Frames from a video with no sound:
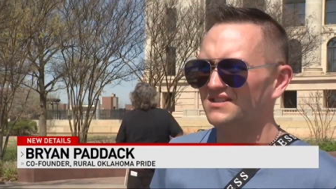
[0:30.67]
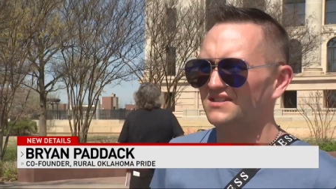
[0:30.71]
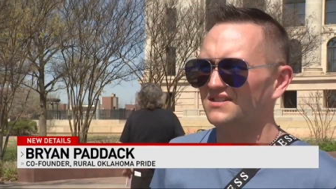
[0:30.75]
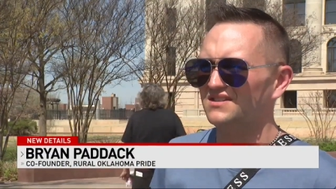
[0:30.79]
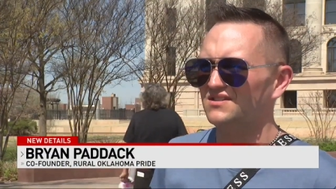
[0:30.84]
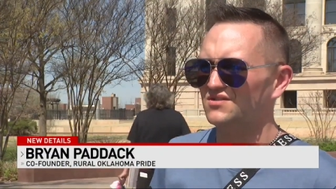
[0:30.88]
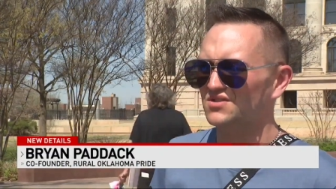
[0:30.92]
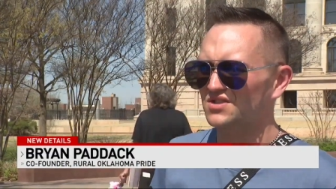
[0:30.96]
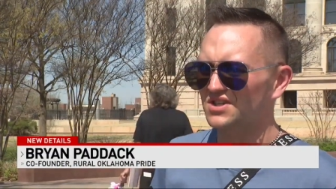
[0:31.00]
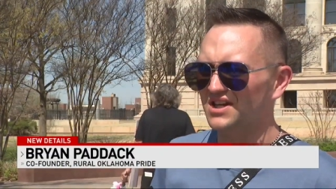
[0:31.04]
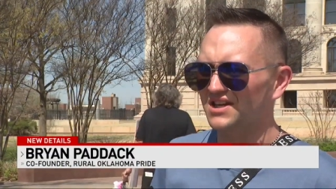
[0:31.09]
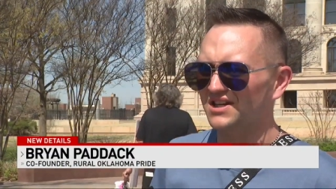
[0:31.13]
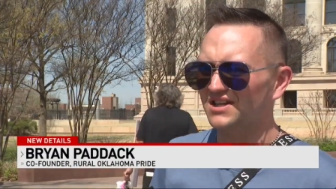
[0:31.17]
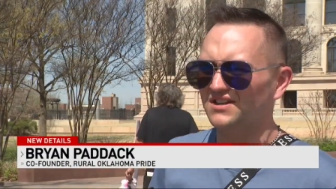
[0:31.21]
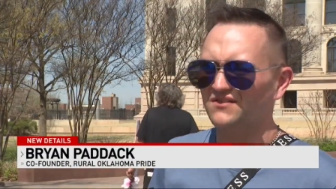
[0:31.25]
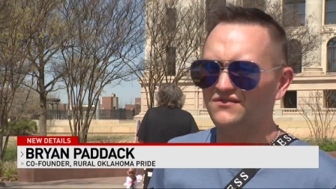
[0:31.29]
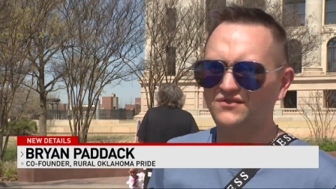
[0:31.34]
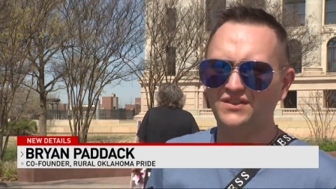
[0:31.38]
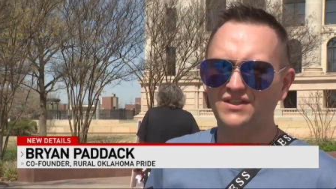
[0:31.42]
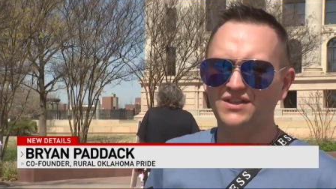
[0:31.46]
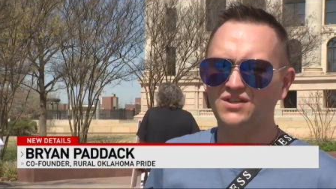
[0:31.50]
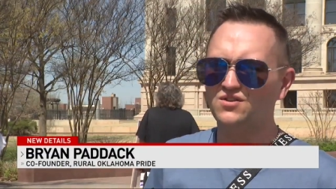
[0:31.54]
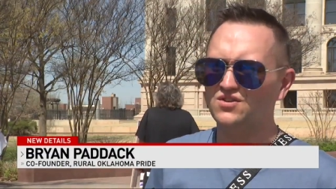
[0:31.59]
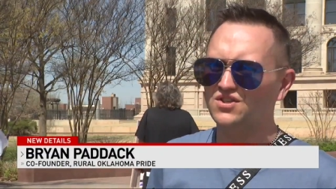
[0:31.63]
is there's not
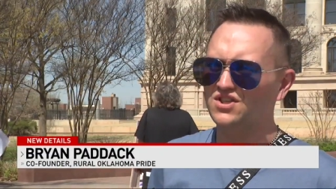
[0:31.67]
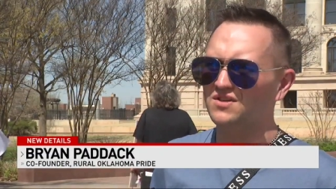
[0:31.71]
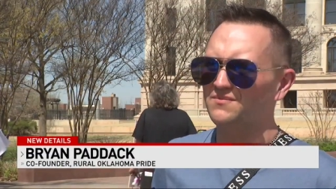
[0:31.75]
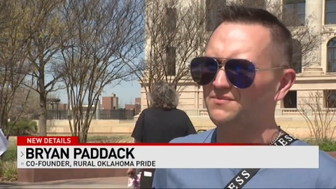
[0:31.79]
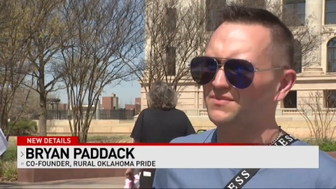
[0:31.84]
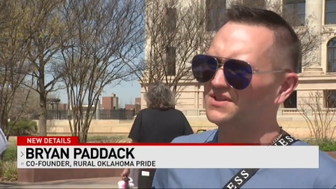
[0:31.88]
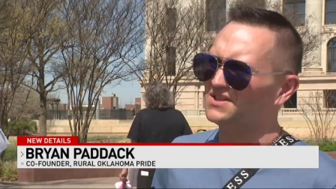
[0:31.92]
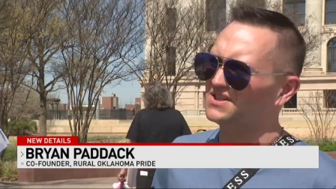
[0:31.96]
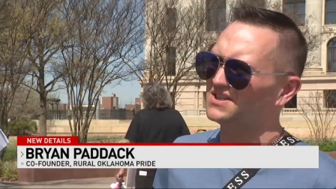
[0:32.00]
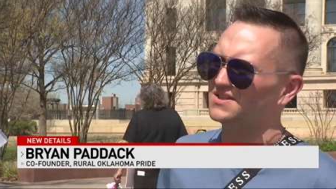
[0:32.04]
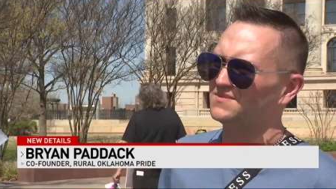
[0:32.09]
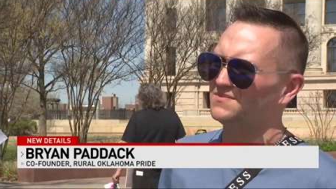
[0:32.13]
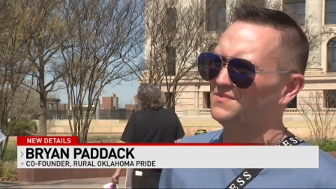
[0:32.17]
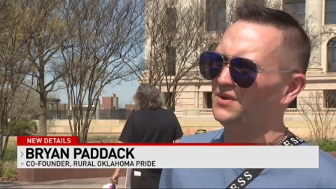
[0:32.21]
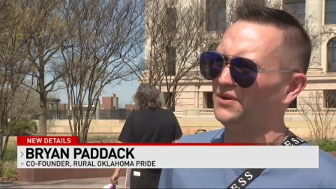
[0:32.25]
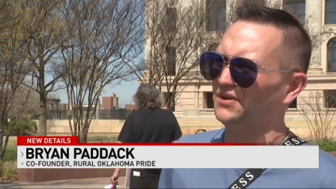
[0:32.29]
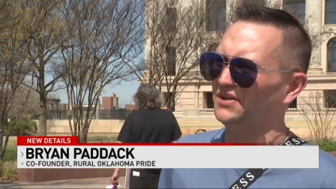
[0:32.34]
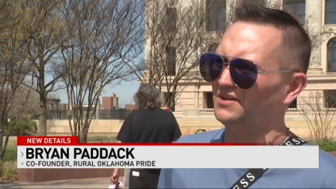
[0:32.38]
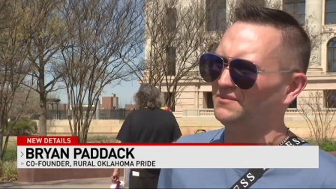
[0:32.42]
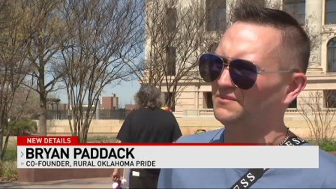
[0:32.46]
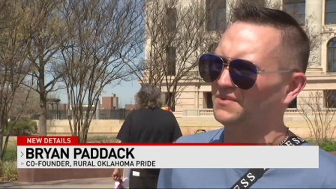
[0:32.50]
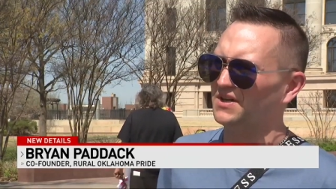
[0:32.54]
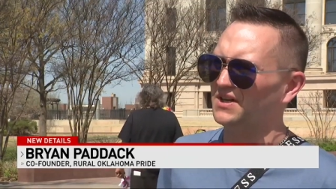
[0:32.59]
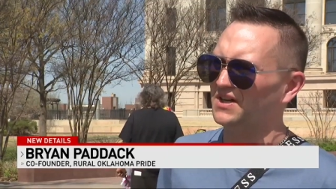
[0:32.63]
enough leadership in this
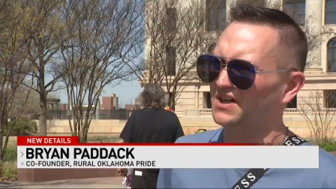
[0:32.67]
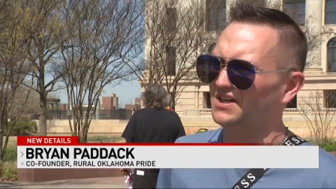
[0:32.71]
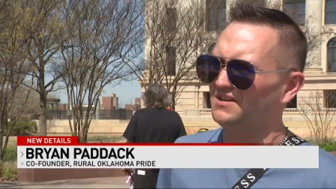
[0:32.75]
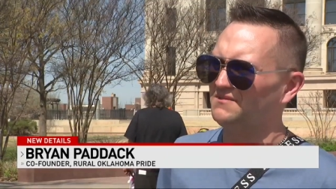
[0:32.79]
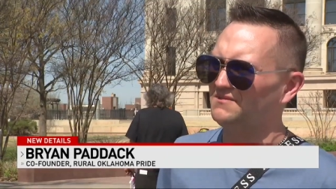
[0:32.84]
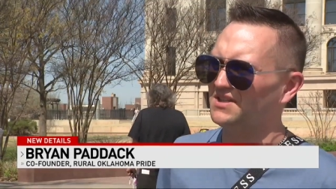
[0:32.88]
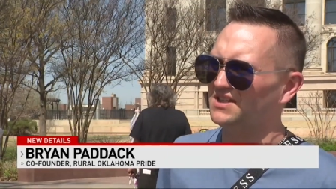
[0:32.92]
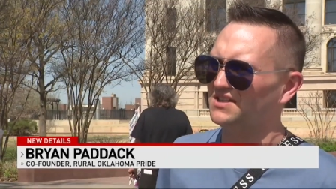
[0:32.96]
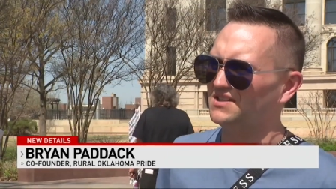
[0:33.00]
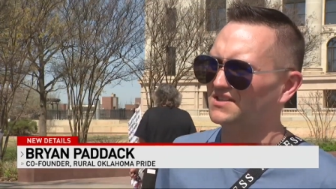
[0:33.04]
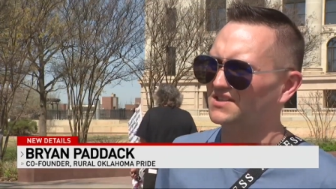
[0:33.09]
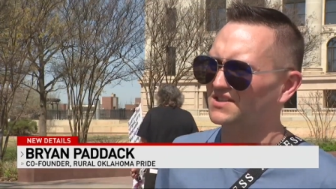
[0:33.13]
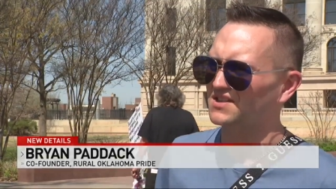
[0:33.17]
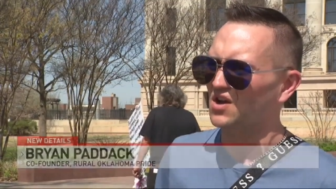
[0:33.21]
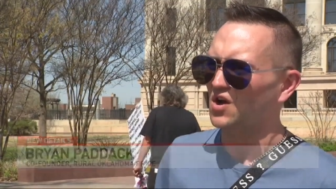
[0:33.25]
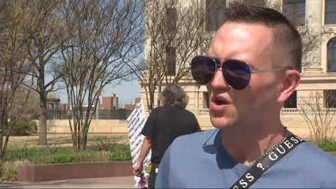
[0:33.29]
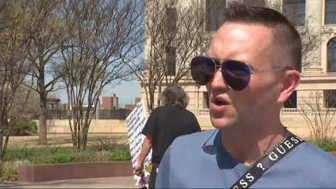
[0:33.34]
building behind me that's